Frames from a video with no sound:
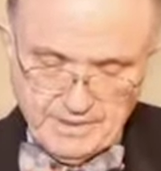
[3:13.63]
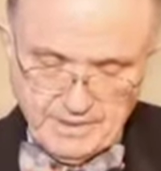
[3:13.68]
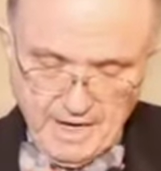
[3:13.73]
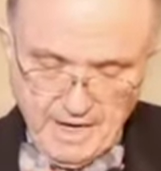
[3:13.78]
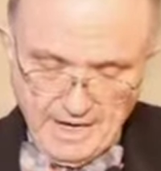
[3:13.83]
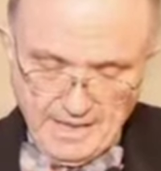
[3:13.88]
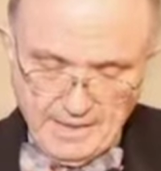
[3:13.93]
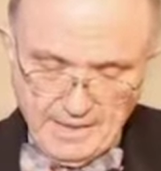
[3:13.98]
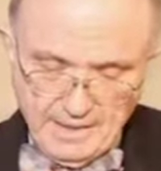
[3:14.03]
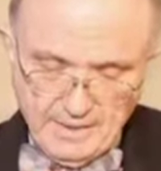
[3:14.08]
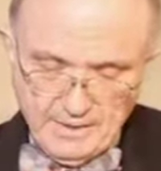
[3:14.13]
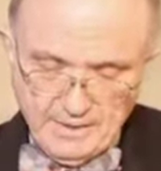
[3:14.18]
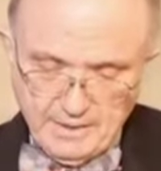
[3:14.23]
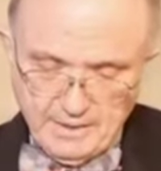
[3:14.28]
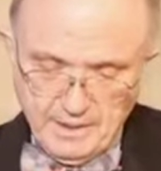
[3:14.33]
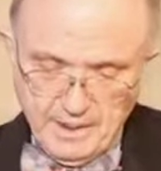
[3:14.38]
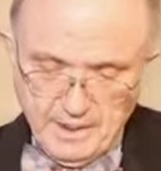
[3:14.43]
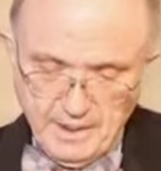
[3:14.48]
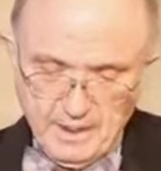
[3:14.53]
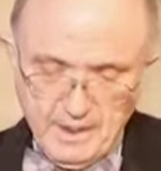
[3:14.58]
lining the
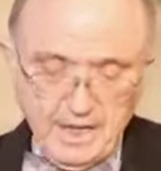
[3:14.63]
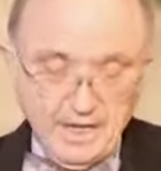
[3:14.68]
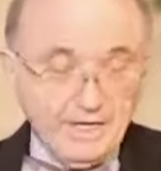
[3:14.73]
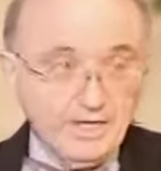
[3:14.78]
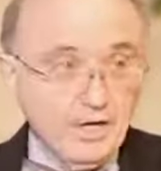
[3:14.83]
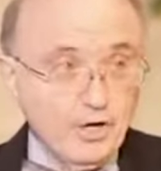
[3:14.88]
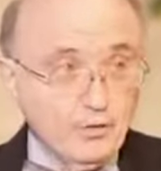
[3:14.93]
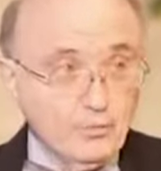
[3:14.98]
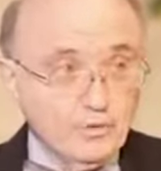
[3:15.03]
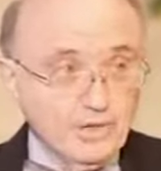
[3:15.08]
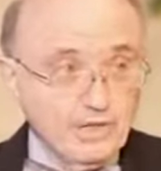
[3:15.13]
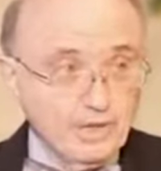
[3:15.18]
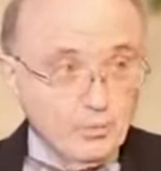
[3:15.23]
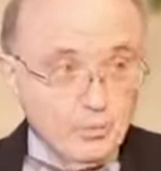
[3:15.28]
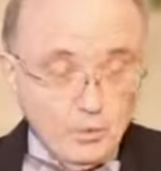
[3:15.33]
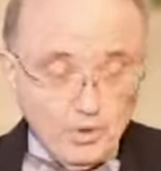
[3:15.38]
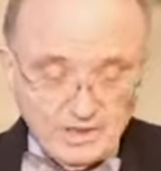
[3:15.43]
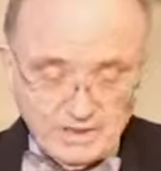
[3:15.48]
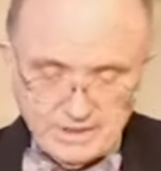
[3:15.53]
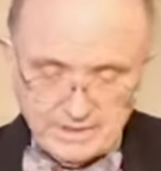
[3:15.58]
lung on only
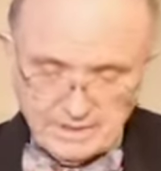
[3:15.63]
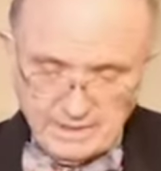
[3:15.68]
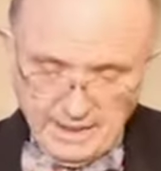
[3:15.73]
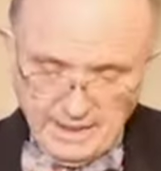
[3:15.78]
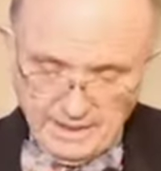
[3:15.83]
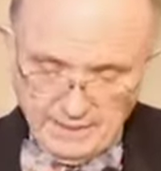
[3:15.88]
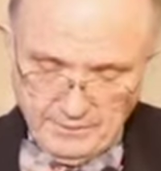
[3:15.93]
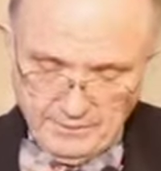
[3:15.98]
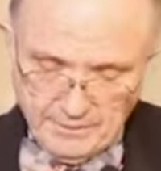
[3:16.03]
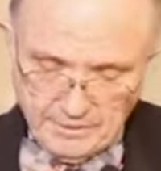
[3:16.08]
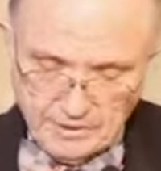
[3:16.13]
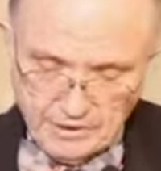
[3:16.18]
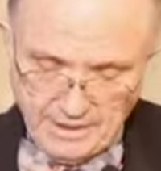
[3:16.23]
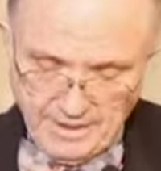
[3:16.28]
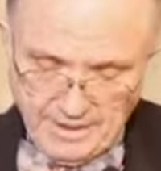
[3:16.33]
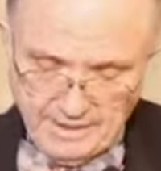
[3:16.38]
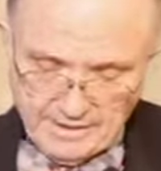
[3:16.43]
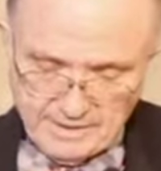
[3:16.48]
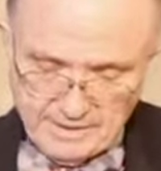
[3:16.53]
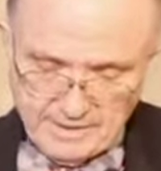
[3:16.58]
one side of the
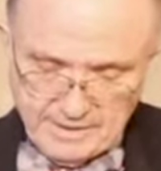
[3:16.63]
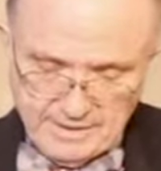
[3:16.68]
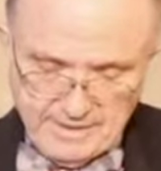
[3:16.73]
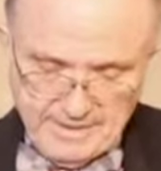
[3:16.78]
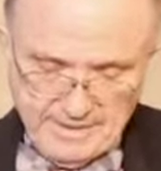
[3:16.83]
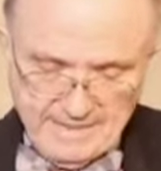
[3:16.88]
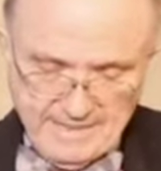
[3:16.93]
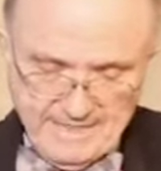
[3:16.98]
chest